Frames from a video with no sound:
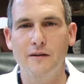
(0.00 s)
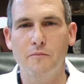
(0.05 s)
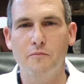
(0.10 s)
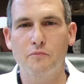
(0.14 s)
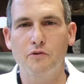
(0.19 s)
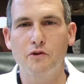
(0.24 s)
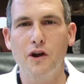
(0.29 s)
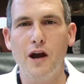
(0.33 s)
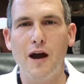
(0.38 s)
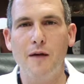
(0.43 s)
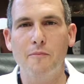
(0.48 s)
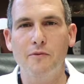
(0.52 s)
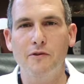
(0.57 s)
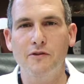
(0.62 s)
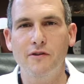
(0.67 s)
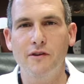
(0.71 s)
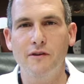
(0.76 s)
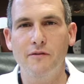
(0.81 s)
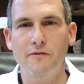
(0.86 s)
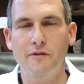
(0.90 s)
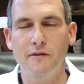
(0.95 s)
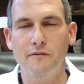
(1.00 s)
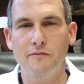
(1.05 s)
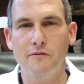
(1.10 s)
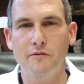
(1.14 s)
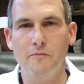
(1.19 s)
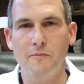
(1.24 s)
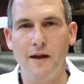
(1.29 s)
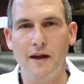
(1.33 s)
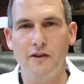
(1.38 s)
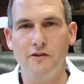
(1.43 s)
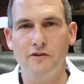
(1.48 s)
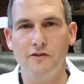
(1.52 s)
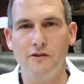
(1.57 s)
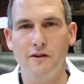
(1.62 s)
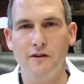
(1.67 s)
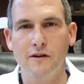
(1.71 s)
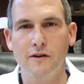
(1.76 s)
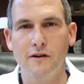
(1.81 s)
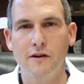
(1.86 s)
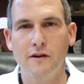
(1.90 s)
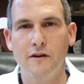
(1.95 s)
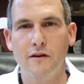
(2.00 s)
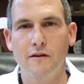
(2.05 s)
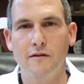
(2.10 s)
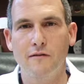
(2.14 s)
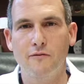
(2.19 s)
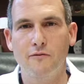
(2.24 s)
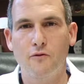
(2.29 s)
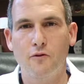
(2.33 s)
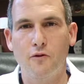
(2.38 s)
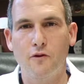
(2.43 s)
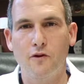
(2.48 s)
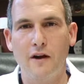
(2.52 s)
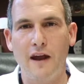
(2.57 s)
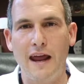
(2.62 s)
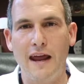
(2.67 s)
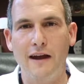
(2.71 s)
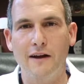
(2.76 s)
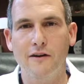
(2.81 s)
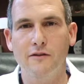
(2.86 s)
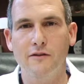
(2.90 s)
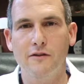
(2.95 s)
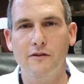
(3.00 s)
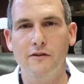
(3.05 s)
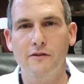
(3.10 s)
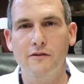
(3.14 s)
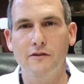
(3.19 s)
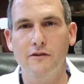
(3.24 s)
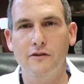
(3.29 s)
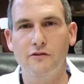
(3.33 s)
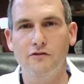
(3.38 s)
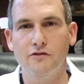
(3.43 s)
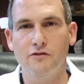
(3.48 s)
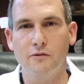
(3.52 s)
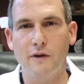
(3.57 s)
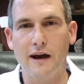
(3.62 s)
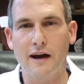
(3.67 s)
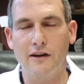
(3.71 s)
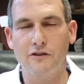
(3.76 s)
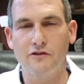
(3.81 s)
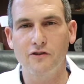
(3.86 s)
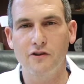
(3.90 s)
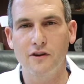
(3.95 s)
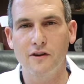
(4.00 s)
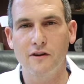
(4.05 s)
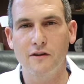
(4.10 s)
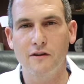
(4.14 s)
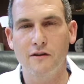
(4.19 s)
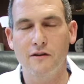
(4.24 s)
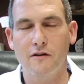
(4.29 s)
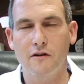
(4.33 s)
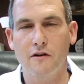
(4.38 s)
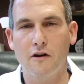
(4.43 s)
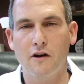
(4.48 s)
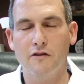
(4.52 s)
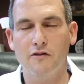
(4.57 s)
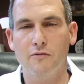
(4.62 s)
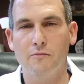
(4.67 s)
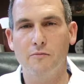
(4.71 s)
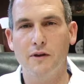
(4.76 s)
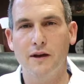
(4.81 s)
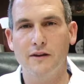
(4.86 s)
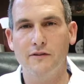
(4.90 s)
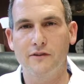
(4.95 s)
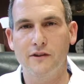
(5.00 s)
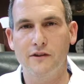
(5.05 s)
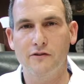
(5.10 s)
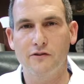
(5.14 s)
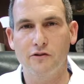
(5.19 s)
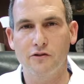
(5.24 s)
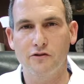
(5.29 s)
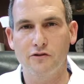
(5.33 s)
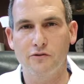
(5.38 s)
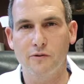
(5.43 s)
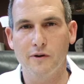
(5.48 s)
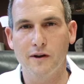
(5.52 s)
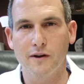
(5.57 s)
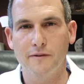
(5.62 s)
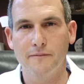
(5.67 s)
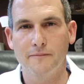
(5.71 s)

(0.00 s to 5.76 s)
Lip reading: preoperative information for ankle distraction arthroplasty surgery.